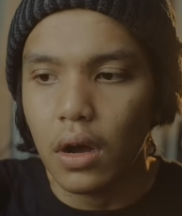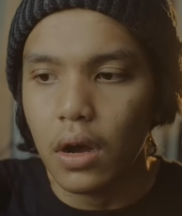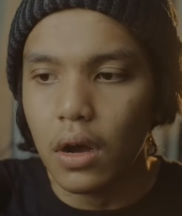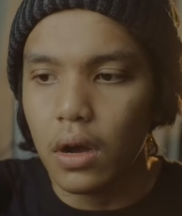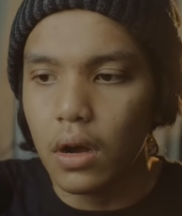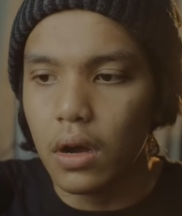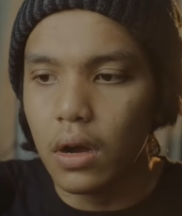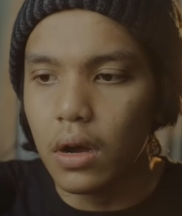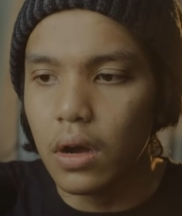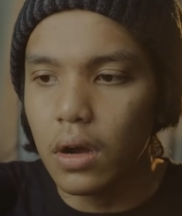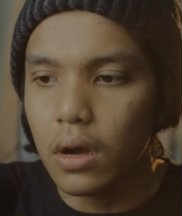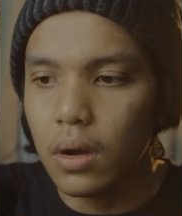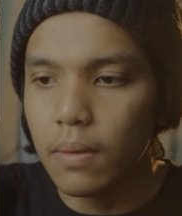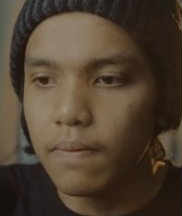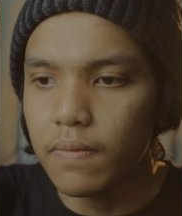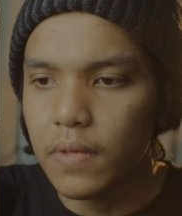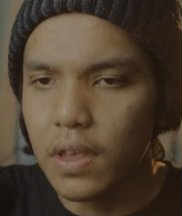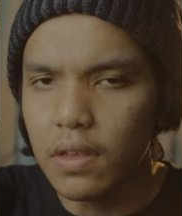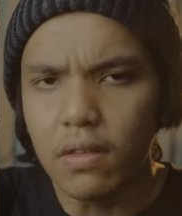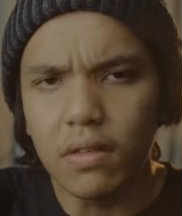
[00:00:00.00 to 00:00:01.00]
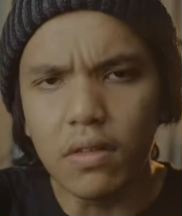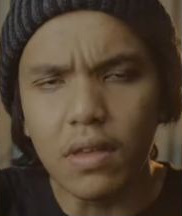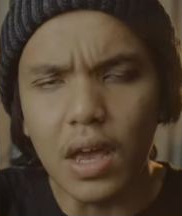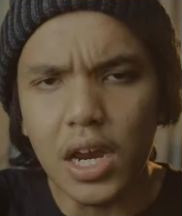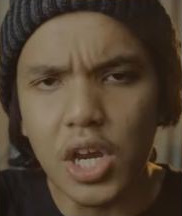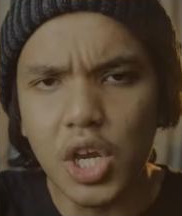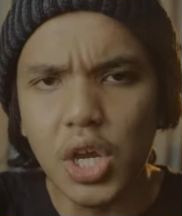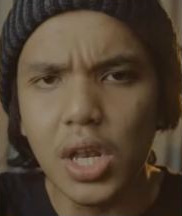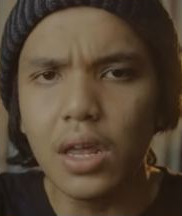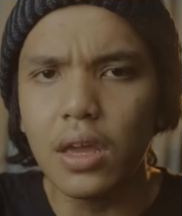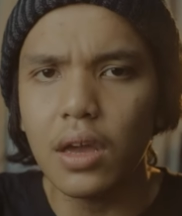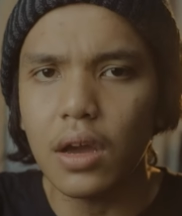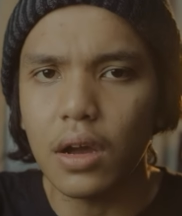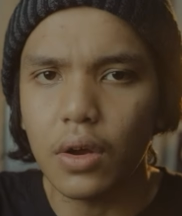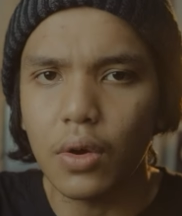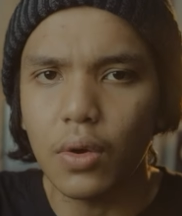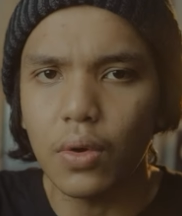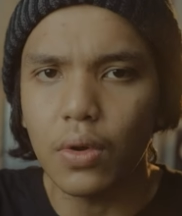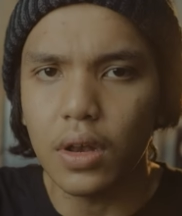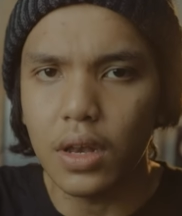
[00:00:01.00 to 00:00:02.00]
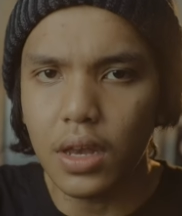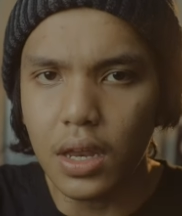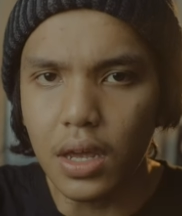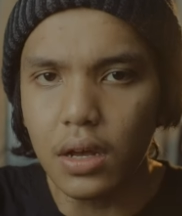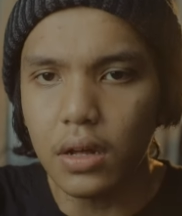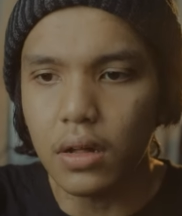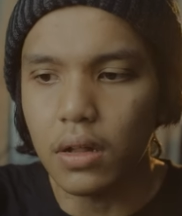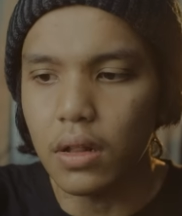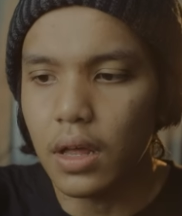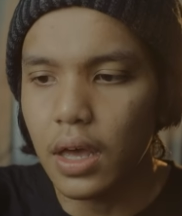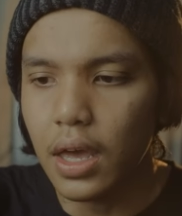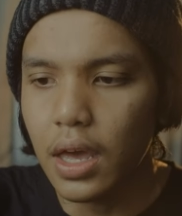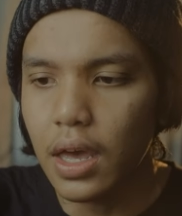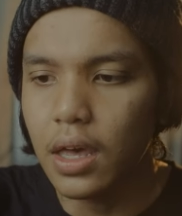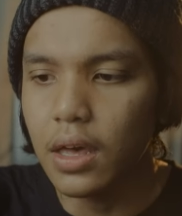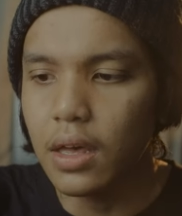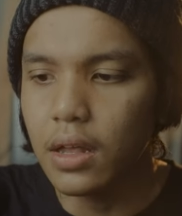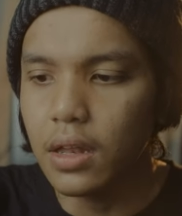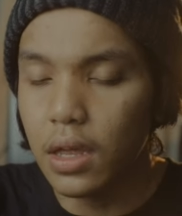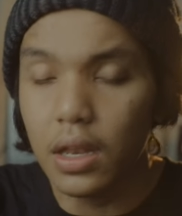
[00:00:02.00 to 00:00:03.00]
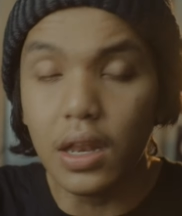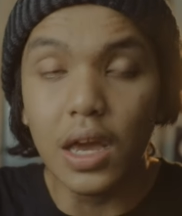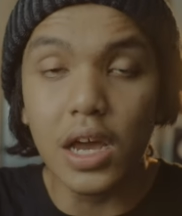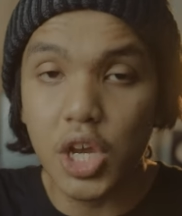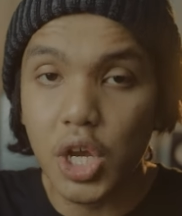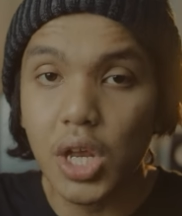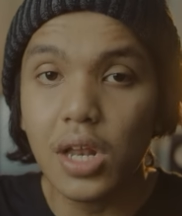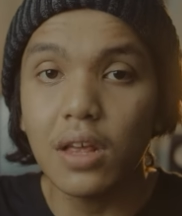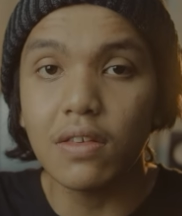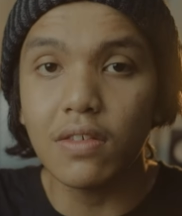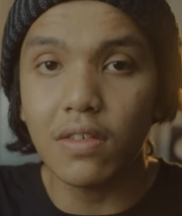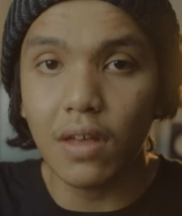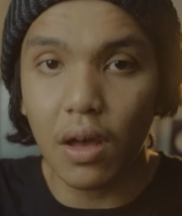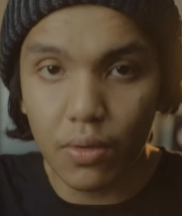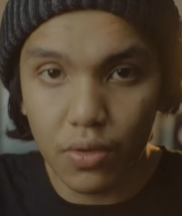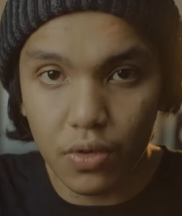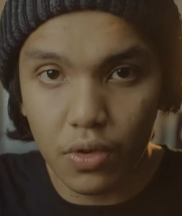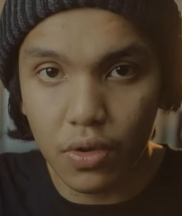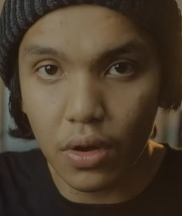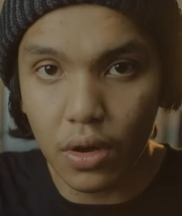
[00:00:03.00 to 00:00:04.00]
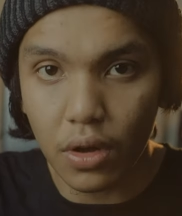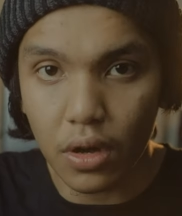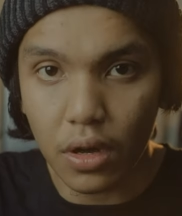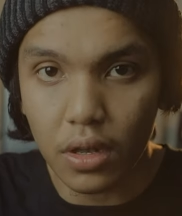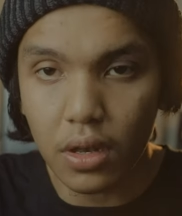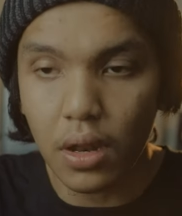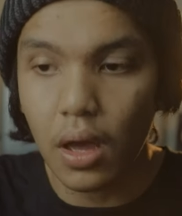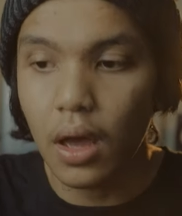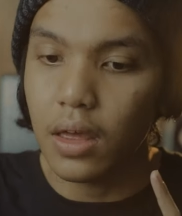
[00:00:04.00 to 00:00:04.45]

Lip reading: This is actually a good deal and it actually sounds good.